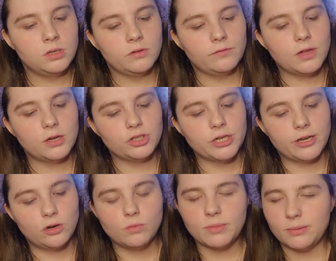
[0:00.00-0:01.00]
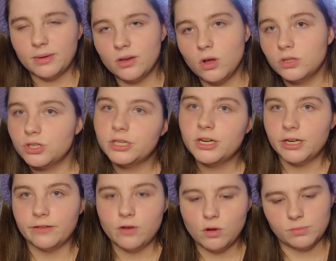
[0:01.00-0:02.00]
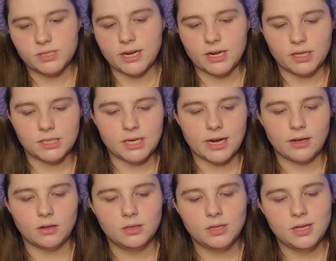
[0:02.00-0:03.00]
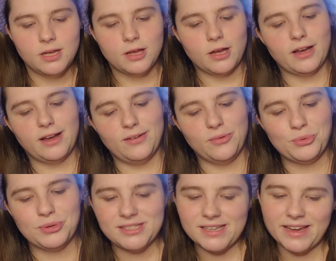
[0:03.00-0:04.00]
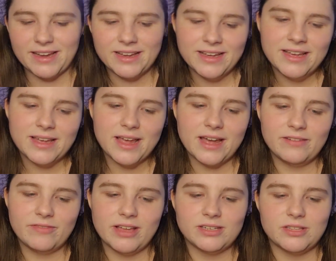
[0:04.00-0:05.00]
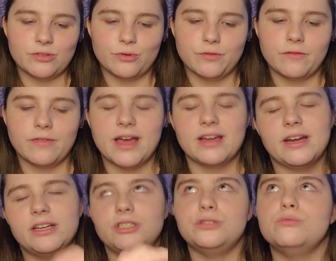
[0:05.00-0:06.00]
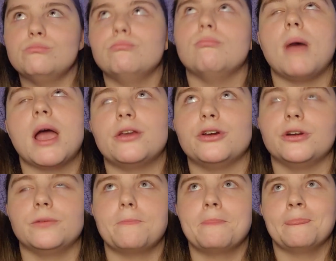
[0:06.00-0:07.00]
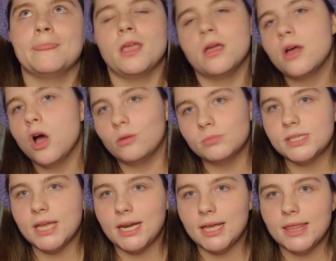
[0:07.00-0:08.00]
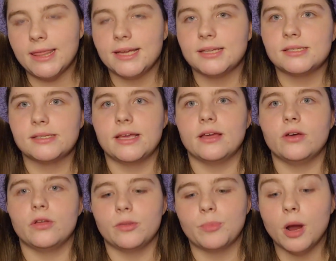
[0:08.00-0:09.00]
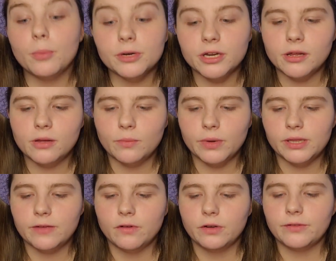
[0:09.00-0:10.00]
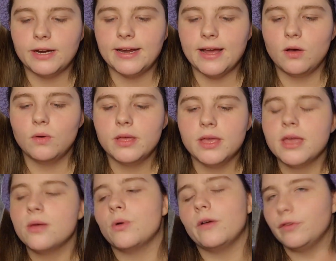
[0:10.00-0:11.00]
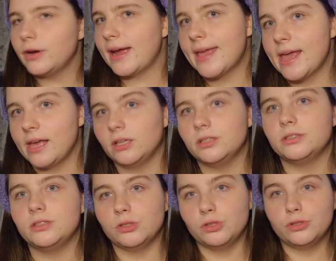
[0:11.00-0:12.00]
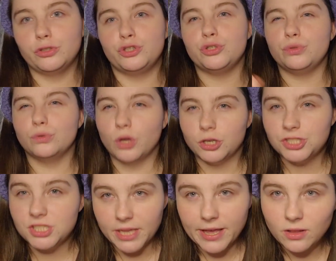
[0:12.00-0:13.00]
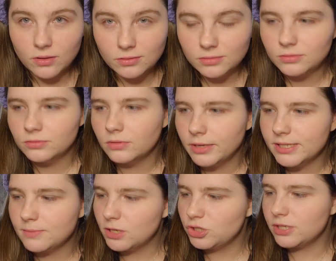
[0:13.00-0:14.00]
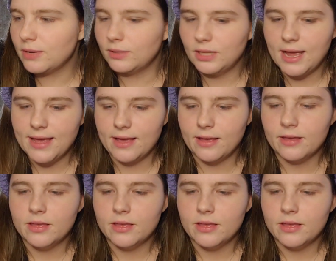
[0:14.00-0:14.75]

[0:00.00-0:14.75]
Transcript: vlog channel, maybe alternative homesteading style, once I kind of get into the groove of that. And I do minor homesteading things on the property we live on right now. However, I can't do large scale as much as I would like,